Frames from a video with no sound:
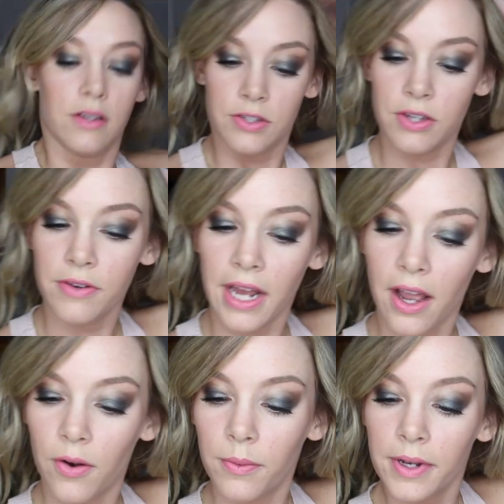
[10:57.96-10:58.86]
So
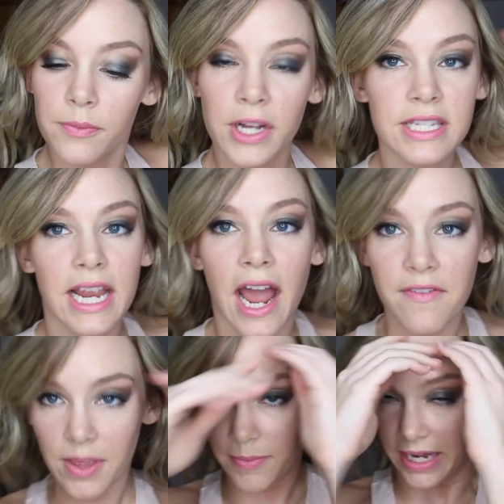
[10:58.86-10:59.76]
now, once I
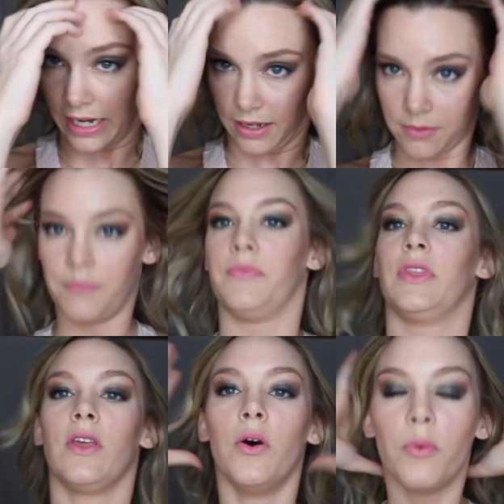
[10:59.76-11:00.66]
have them in,
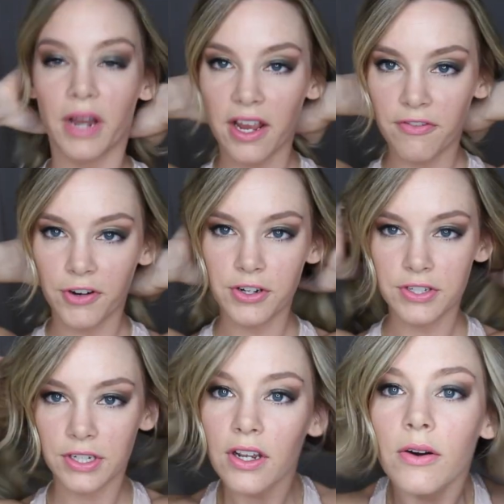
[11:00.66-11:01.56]
what I
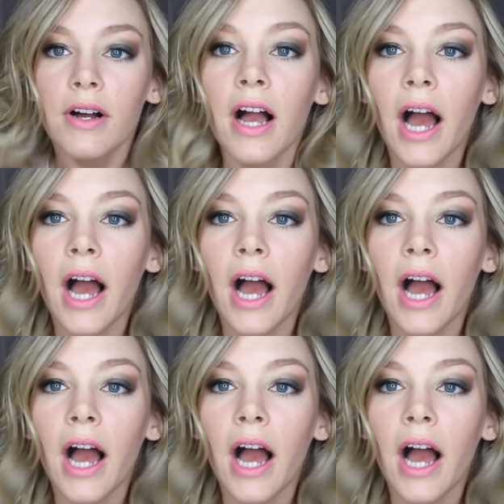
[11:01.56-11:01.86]
first do,